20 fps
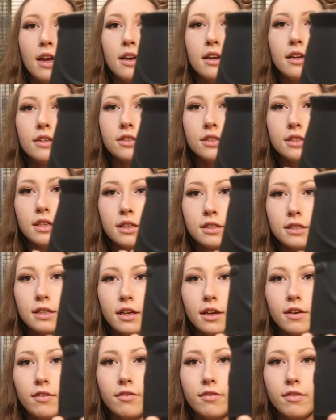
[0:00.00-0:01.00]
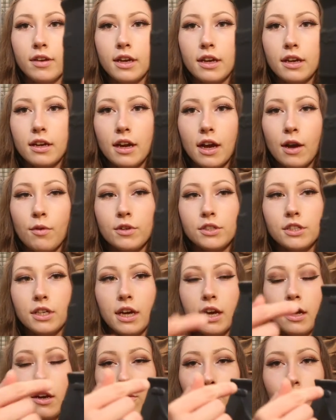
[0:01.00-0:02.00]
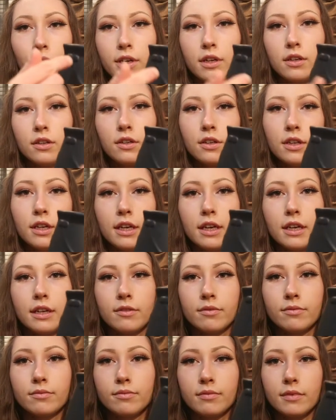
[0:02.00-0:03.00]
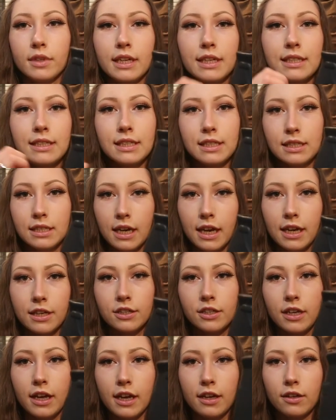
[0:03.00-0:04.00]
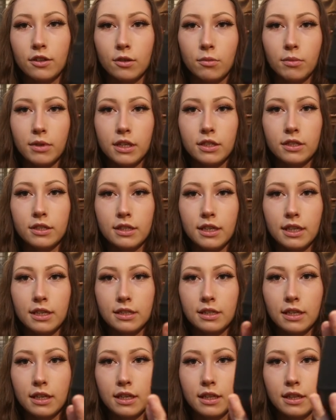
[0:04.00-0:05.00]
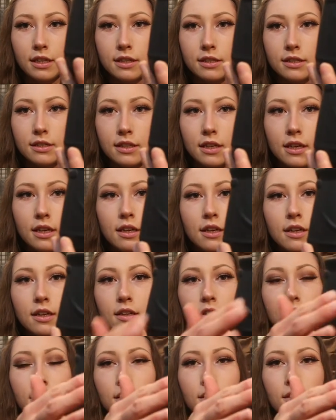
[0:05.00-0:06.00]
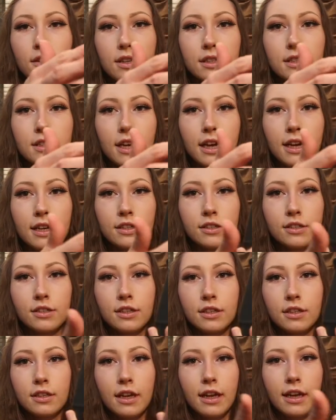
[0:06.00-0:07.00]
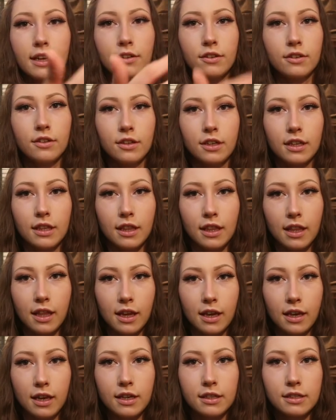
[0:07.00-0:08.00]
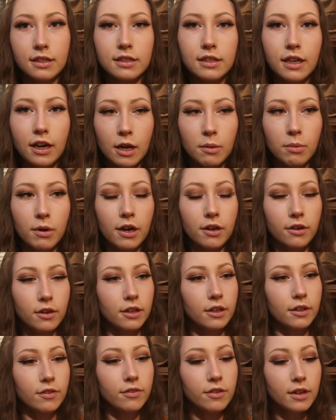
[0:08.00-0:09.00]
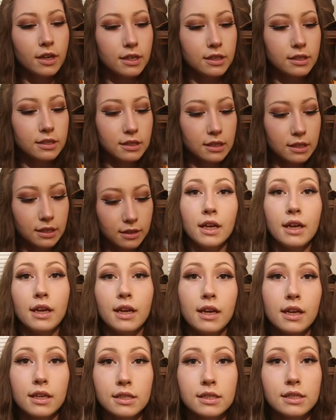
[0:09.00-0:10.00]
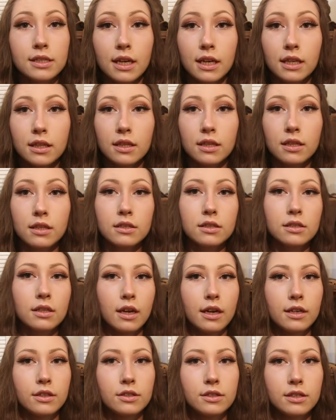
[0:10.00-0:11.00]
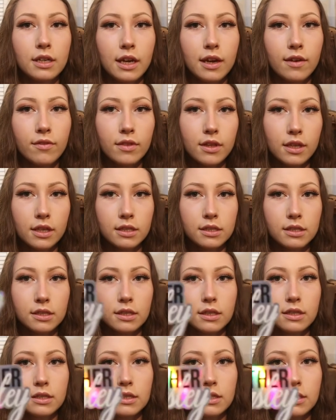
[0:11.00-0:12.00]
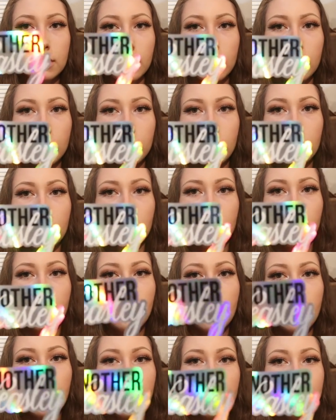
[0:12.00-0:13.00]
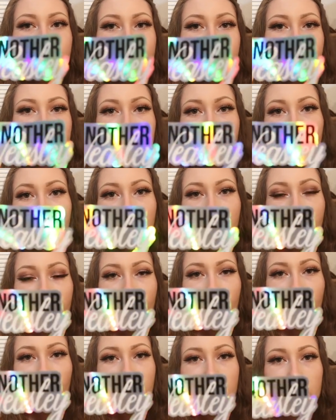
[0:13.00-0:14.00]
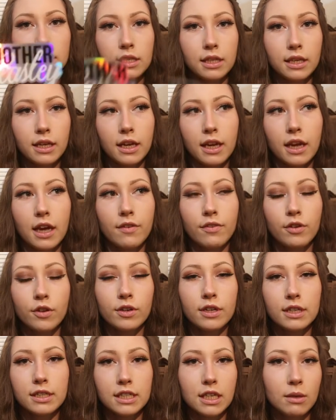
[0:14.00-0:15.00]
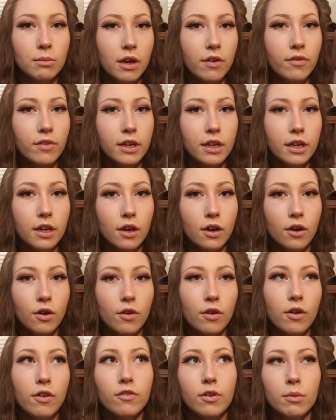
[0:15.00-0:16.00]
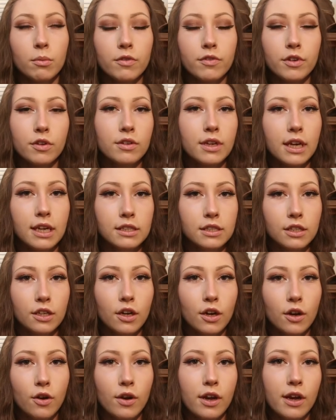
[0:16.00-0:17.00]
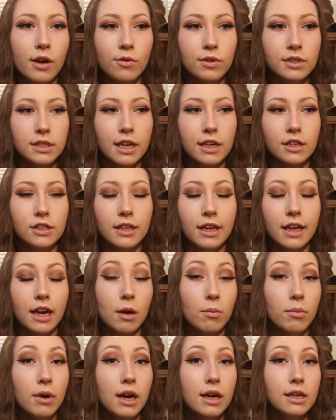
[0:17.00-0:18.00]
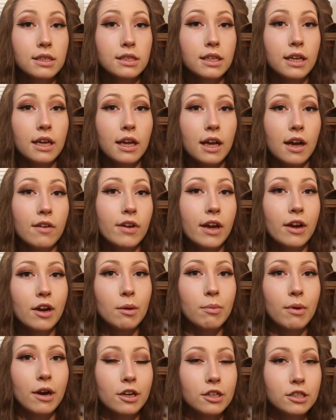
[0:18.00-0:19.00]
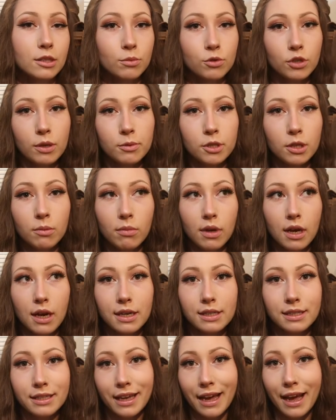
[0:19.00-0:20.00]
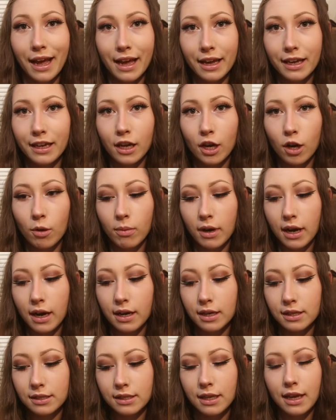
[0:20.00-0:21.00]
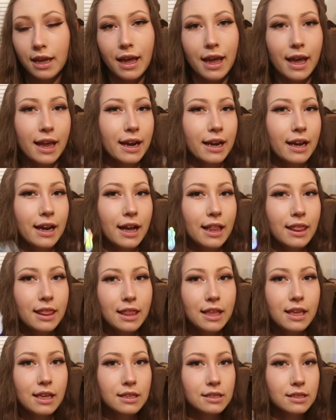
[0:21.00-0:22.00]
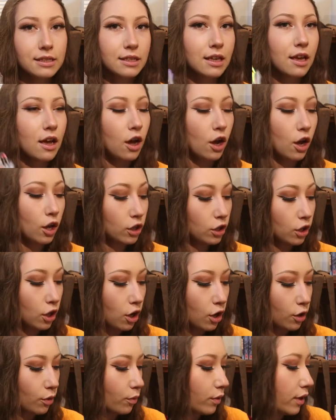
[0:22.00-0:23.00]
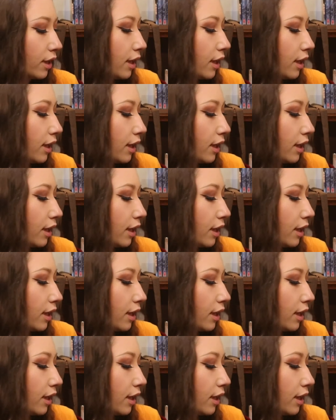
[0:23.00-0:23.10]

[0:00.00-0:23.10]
and it just has like a fake, I wish it had a real looking like detached handle, but it just has like this little attached handle looking thing, and it says Harry Potter on the front. Inside this, I just have this sticker. It says Another Weasley. If you didn't see my video from a few days ago, it was actually an unboxing of a Harry Potter subscription box, the Accio box. And I got this along